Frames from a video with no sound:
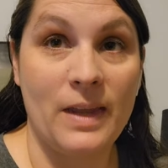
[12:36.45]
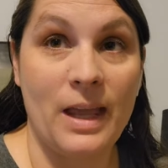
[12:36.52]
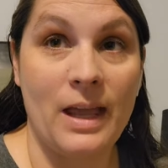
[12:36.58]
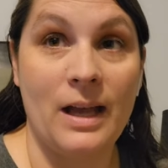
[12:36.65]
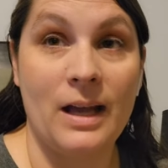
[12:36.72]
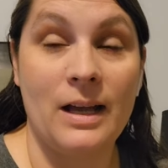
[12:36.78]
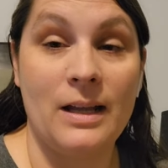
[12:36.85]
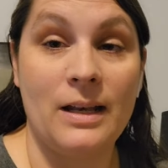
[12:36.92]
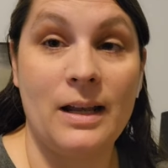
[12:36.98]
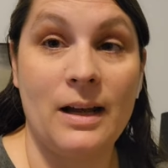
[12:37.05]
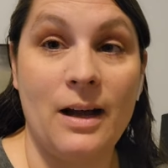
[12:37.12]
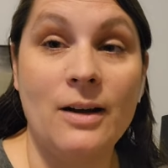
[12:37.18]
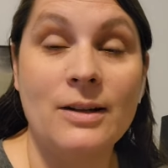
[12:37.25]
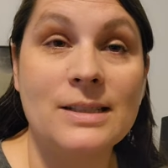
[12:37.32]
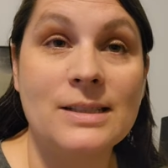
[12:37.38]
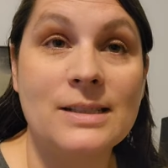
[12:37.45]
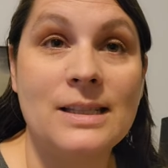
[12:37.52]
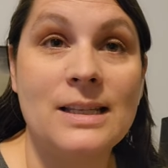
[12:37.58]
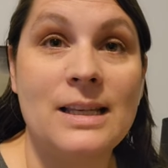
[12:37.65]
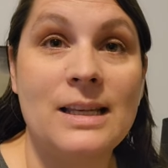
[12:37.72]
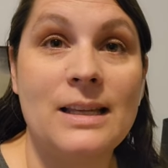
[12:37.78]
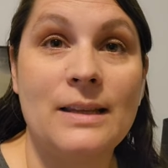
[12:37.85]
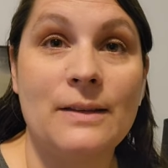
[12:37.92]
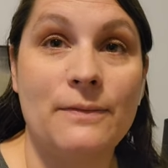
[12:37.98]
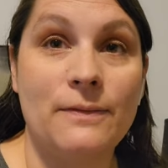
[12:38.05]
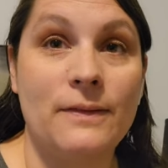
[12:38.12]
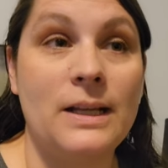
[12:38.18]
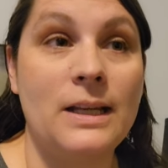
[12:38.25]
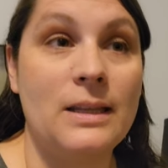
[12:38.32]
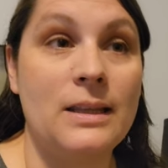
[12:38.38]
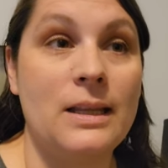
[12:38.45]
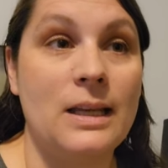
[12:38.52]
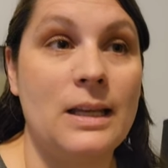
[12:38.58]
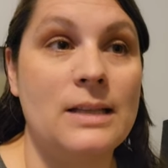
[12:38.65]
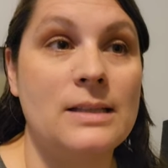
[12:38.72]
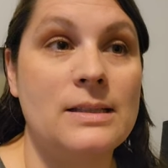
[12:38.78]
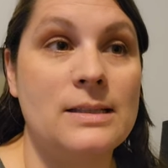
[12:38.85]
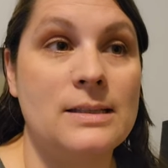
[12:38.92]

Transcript: And honestly, the funny thing is,